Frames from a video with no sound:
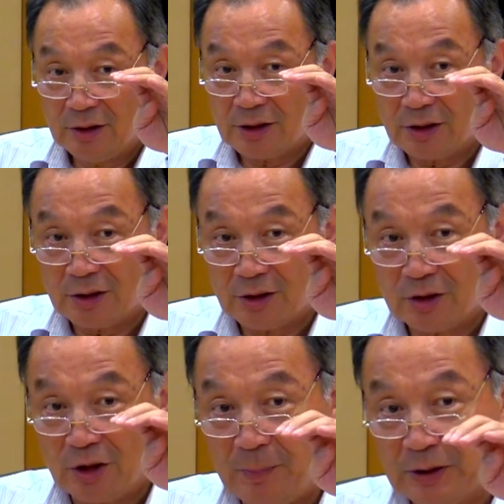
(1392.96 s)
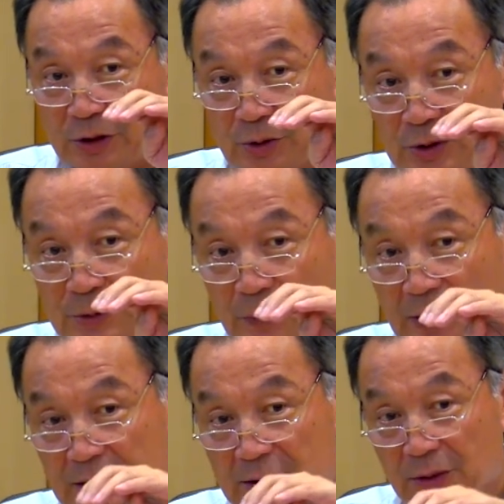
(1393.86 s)
the raw materials
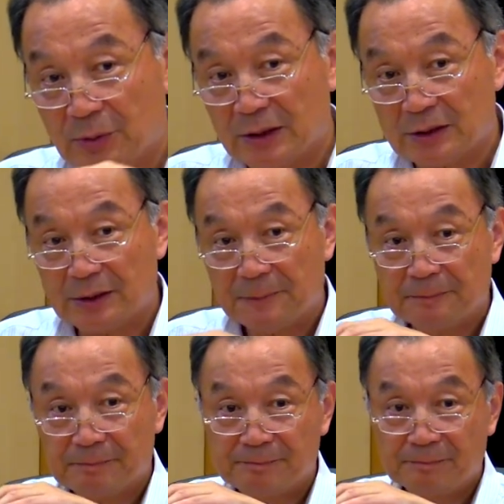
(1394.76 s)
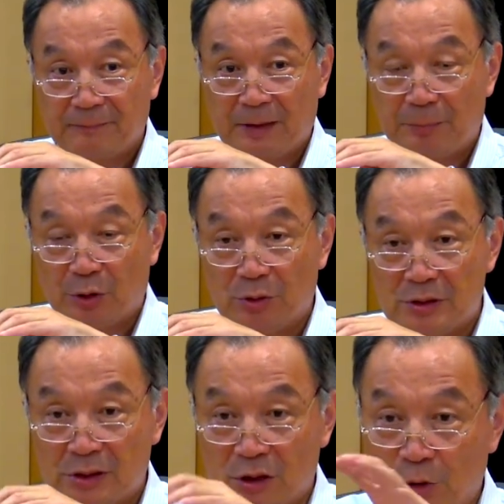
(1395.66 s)
price decreased
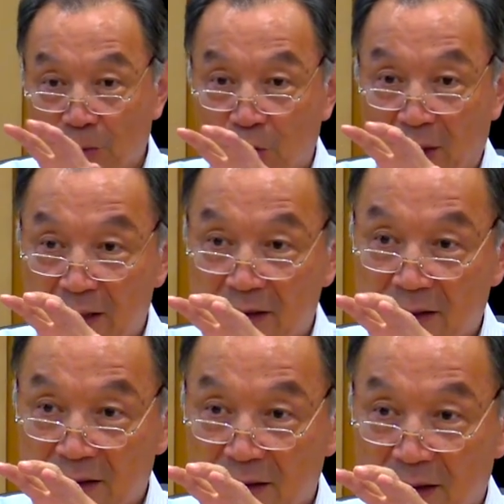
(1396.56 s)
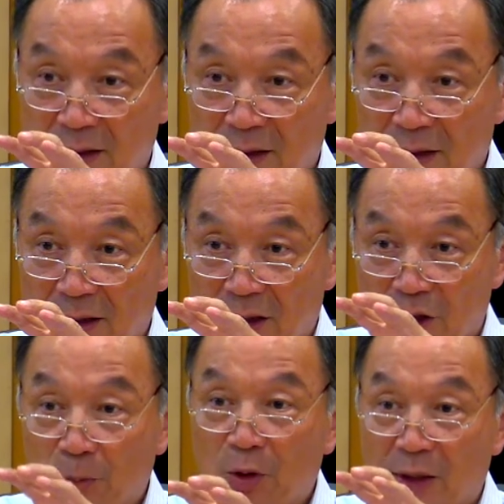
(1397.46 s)
because global
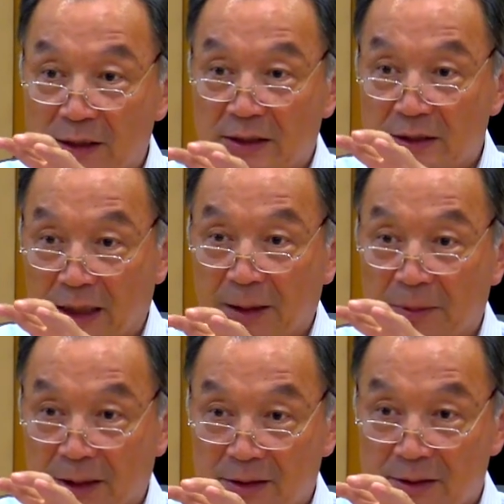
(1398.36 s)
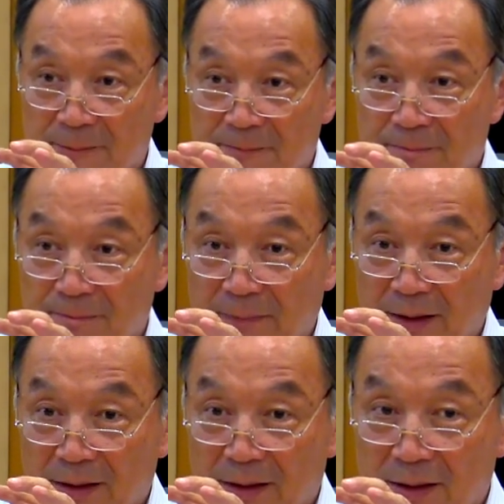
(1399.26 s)
crisis taking place.
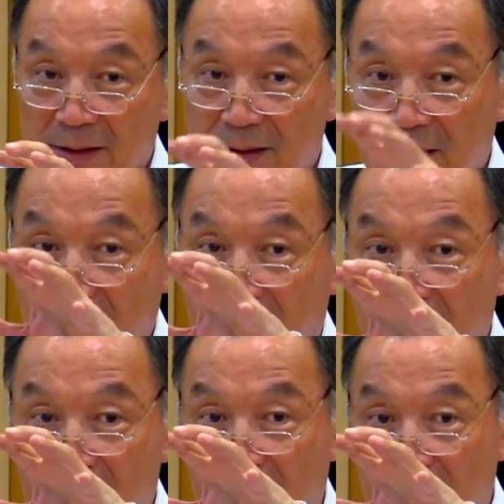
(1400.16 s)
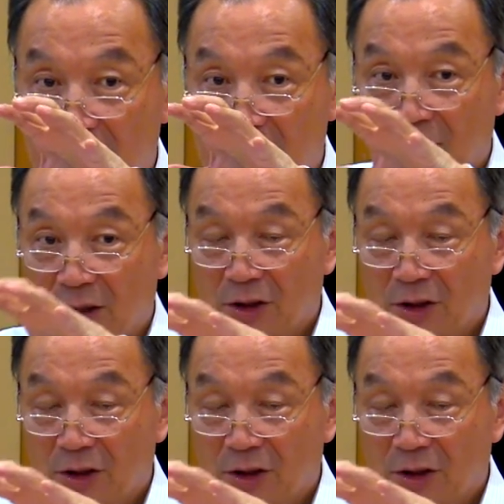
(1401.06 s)
Such kind of things